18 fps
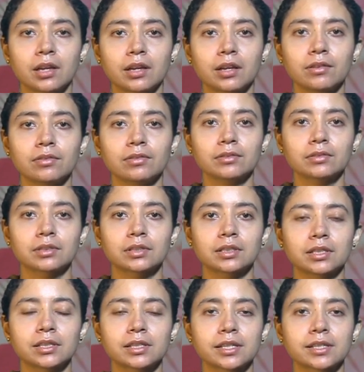you know
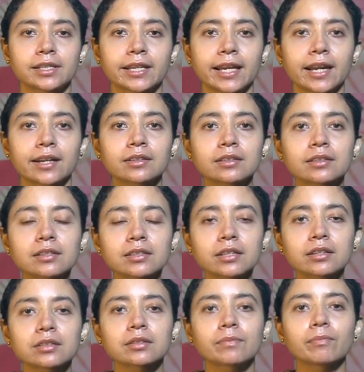it's, it's a
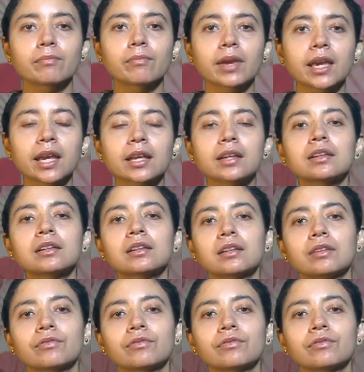characteristic as a main